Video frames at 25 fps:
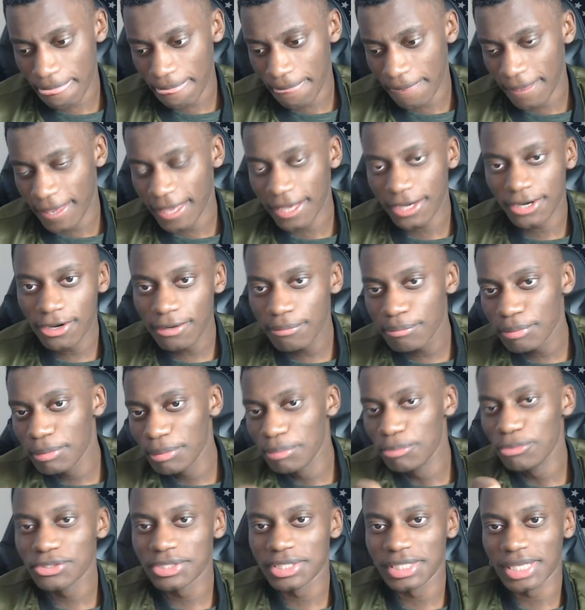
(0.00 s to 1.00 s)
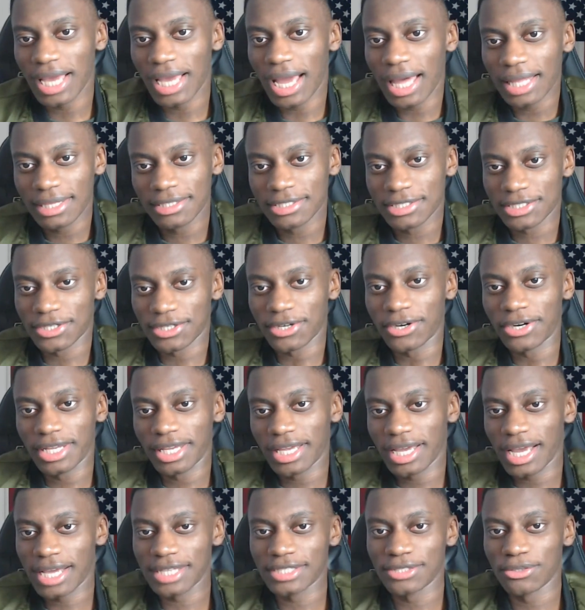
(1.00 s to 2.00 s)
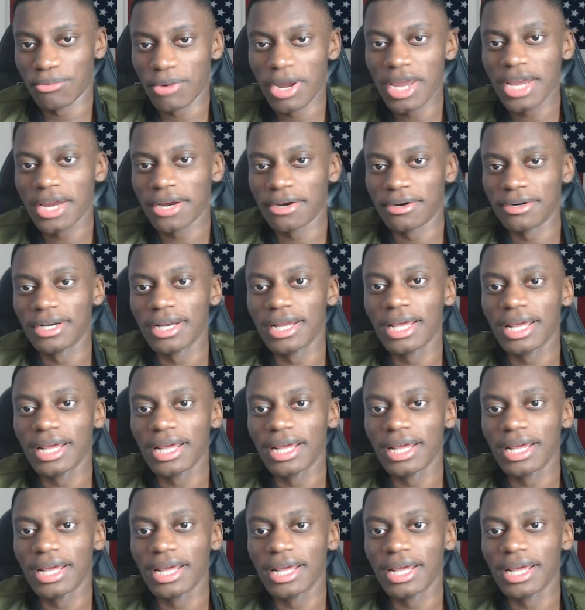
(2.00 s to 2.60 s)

it could be Musiala starting as a winger,